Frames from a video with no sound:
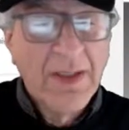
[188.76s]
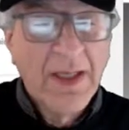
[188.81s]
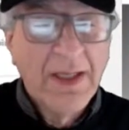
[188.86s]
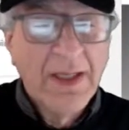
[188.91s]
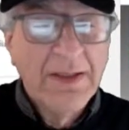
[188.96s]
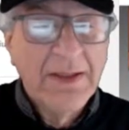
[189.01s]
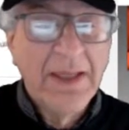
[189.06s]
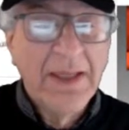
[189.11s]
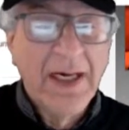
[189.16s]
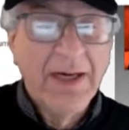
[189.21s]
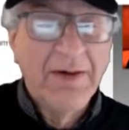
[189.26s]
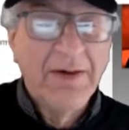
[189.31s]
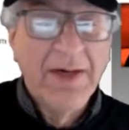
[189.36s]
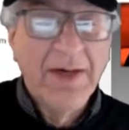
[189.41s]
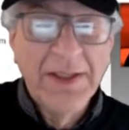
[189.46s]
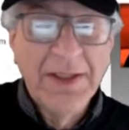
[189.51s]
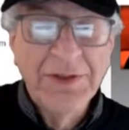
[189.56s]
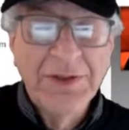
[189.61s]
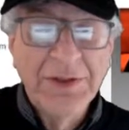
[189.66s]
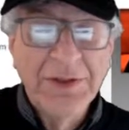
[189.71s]
now,
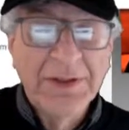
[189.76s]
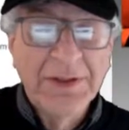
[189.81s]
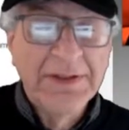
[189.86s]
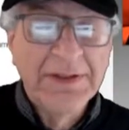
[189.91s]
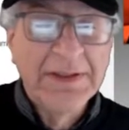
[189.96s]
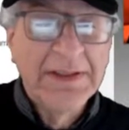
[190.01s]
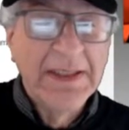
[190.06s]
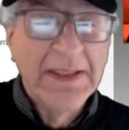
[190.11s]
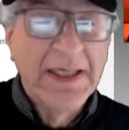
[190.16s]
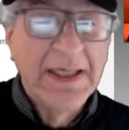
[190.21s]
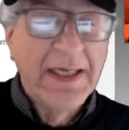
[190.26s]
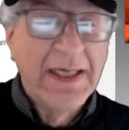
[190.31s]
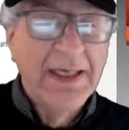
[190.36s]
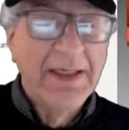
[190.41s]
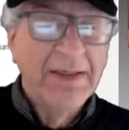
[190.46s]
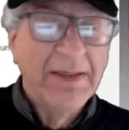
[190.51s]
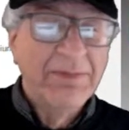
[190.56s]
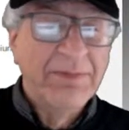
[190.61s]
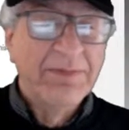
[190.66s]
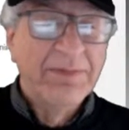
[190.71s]
as you can
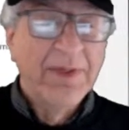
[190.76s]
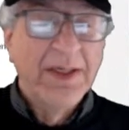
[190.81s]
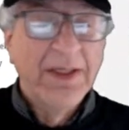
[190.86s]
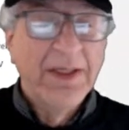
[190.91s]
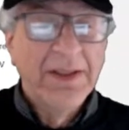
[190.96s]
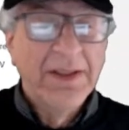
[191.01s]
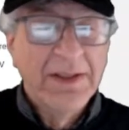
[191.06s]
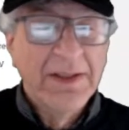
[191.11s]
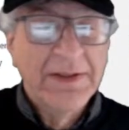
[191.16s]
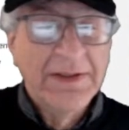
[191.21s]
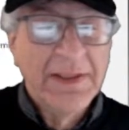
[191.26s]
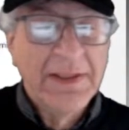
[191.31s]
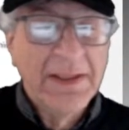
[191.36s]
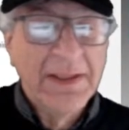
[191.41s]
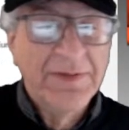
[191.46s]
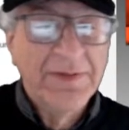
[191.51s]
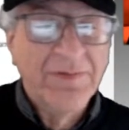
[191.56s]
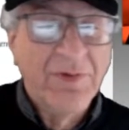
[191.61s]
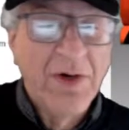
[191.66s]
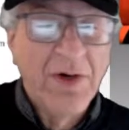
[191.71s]
see, it
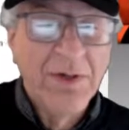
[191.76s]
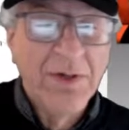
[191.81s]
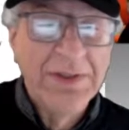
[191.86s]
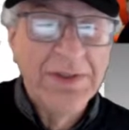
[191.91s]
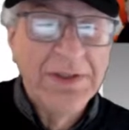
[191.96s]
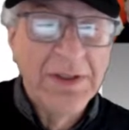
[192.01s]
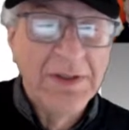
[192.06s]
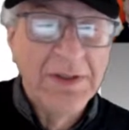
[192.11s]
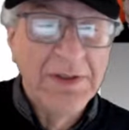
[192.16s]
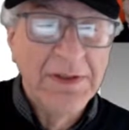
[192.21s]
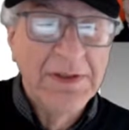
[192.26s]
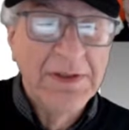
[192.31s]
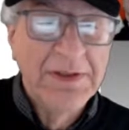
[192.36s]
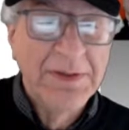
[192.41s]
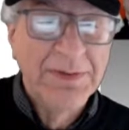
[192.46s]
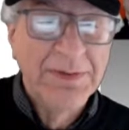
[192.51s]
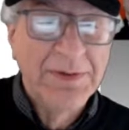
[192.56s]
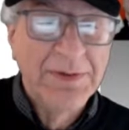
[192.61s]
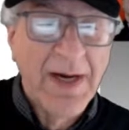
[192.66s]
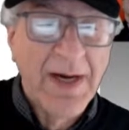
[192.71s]
says for returning
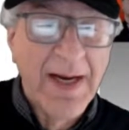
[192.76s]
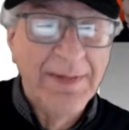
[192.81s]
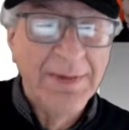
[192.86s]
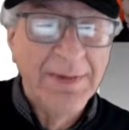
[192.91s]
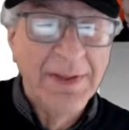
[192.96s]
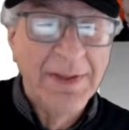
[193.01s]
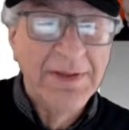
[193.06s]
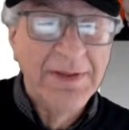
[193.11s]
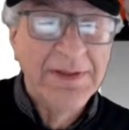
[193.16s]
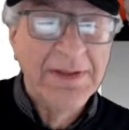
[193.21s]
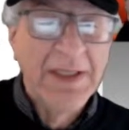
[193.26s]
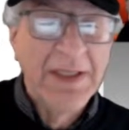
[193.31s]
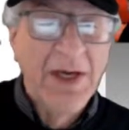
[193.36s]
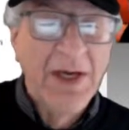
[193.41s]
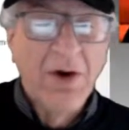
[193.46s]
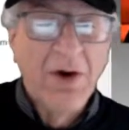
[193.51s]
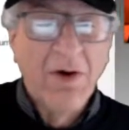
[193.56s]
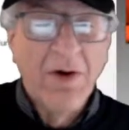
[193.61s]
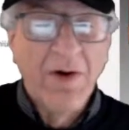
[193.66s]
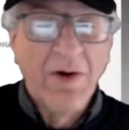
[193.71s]
subscribers
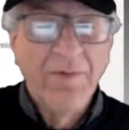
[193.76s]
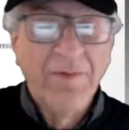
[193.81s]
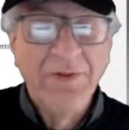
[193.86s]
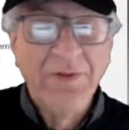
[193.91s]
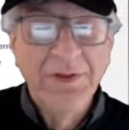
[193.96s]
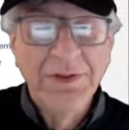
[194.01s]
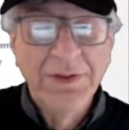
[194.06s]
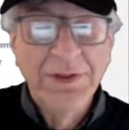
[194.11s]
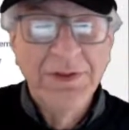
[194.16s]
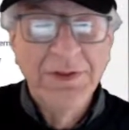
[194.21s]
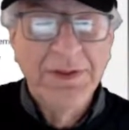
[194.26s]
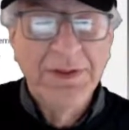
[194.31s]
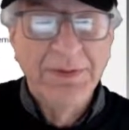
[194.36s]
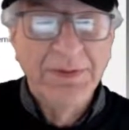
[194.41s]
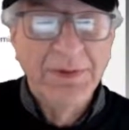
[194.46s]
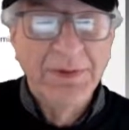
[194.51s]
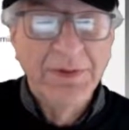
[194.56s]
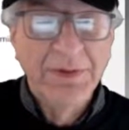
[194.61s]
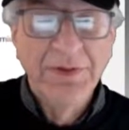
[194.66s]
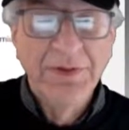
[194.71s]
or for new
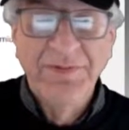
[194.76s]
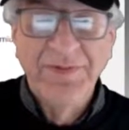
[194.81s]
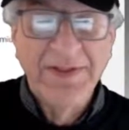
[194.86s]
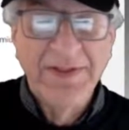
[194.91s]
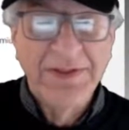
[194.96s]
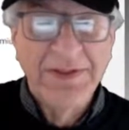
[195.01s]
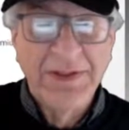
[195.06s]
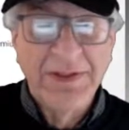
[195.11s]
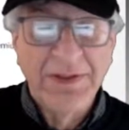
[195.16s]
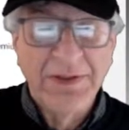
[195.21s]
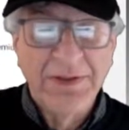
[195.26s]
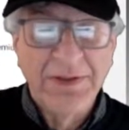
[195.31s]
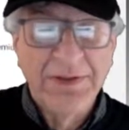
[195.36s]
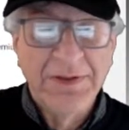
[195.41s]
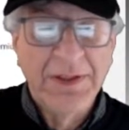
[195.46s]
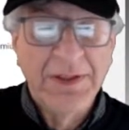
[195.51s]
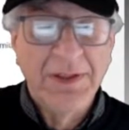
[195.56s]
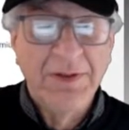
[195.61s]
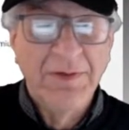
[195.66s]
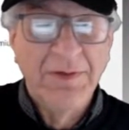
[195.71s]
visitors.
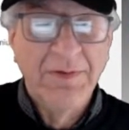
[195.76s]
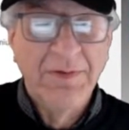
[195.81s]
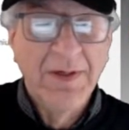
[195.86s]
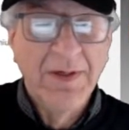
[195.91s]
So,